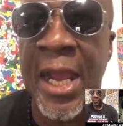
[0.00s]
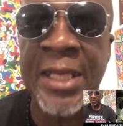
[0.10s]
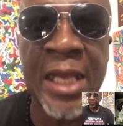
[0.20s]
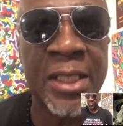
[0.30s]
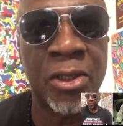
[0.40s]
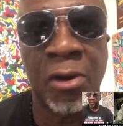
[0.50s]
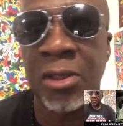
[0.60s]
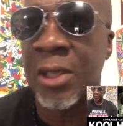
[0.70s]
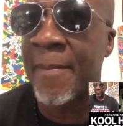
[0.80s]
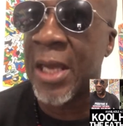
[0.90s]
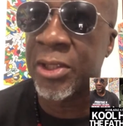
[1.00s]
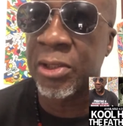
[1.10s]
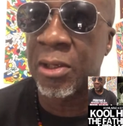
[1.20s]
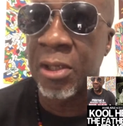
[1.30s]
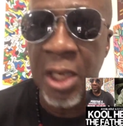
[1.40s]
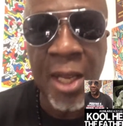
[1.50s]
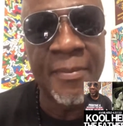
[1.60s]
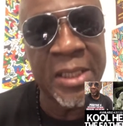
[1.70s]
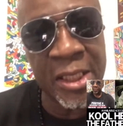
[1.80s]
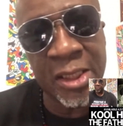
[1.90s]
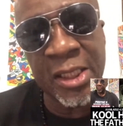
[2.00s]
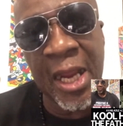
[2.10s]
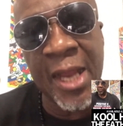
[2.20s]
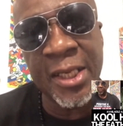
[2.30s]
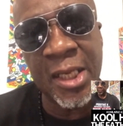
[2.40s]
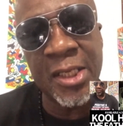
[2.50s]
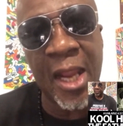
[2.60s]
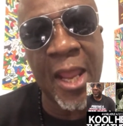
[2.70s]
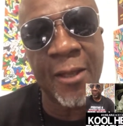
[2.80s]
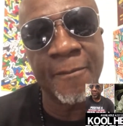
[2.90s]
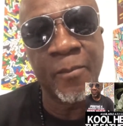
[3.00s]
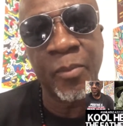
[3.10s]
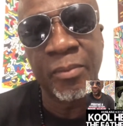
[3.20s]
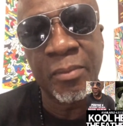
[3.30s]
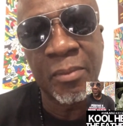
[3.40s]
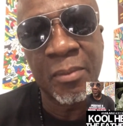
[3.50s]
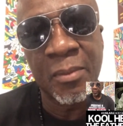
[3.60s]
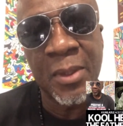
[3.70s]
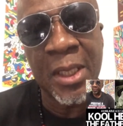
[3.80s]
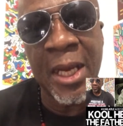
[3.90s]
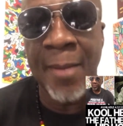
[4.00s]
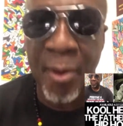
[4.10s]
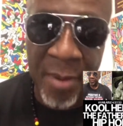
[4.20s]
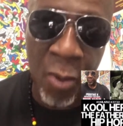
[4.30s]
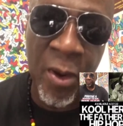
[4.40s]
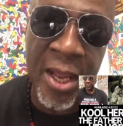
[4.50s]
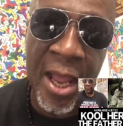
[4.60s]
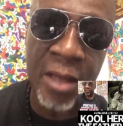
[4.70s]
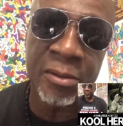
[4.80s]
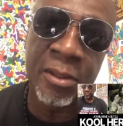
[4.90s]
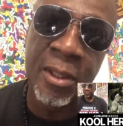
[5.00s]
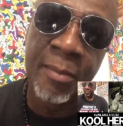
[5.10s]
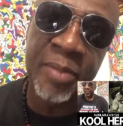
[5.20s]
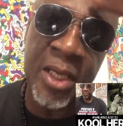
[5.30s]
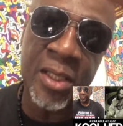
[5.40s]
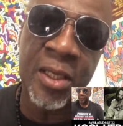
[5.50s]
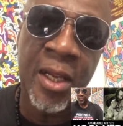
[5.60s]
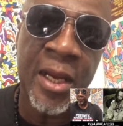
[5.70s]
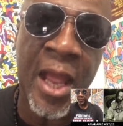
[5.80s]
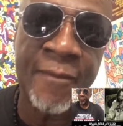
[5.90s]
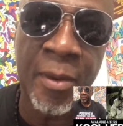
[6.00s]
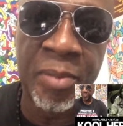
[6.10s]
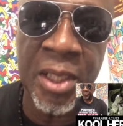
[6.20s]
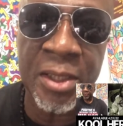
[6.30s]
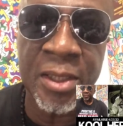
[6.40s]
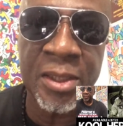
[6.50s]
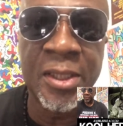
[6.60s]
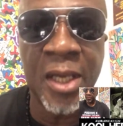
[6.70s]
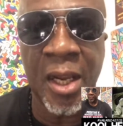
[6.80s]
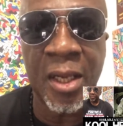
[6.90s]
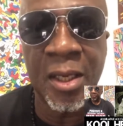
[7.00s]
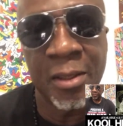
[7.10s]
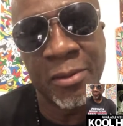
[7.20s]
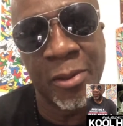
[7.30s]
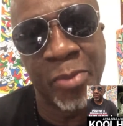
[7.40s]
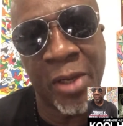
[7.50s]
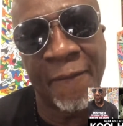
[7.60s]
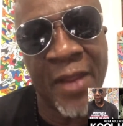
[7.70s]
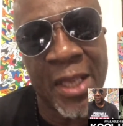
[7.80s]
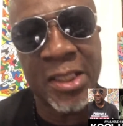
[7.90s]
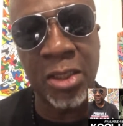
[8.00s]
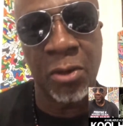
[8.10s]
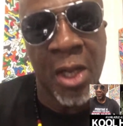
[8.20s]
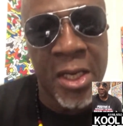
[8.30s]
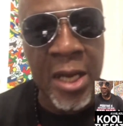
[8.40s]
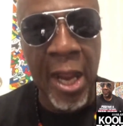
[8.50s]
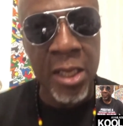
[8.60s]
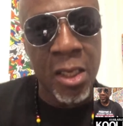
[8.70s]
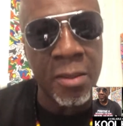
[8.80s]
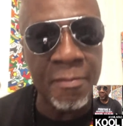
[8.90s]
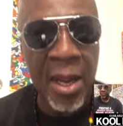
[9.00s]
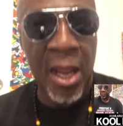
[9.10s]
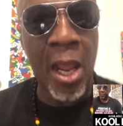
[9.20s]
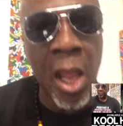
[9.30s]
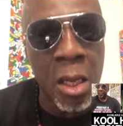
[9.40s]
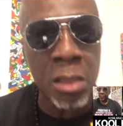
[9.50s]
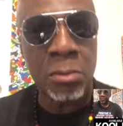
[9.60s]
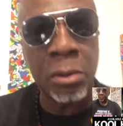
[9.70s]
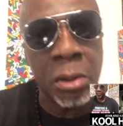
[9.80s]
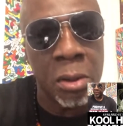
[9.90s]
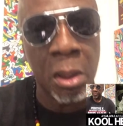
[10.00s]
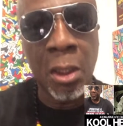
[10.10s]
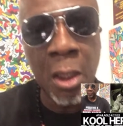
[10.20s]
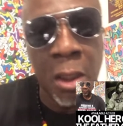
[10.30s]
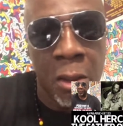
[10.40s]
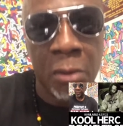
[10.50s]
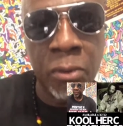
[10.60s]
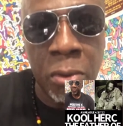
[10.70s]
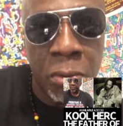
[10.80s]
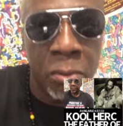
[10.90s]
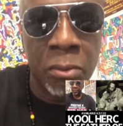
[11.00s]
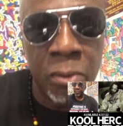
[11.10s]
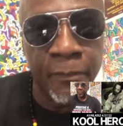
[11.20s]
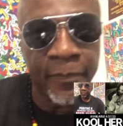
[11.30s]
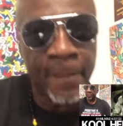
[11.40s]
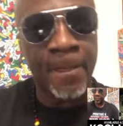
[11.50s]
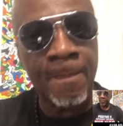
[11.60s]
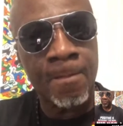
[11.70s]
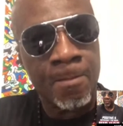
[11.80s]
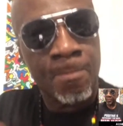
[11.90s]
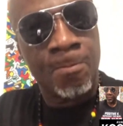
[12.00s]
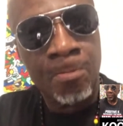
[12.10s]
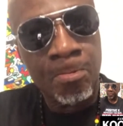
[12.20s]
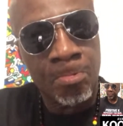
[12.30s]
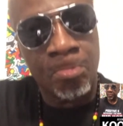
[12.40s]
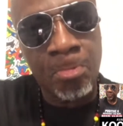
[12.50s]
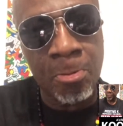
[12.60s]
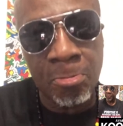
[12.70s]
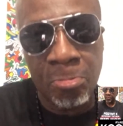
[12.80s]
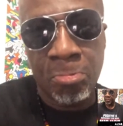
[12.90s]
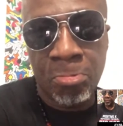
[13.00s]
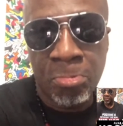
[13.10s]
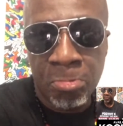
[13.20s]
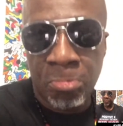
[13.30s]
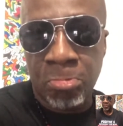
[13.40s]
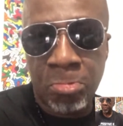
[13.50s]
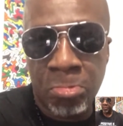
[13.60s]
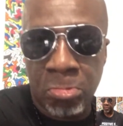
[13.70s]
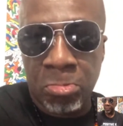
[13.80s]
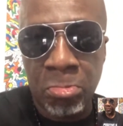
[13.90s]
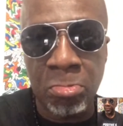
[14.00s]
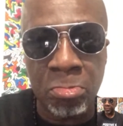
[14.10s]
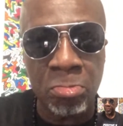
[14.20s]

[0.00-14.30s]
as I talk about y'all, but that's just how I get down. and I'm on my way out. Peace, and have a blessed day. It's your brother Van Silk. Not in my house. Whoo. Mm, mm. Mm, mm.